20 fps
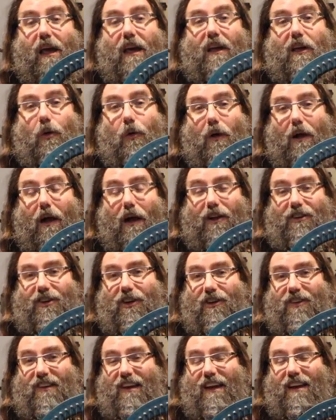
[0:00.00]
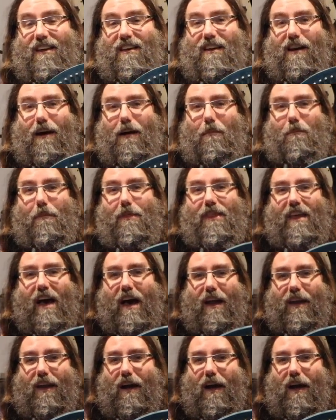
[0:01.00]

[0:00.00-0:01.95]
You'll also see some that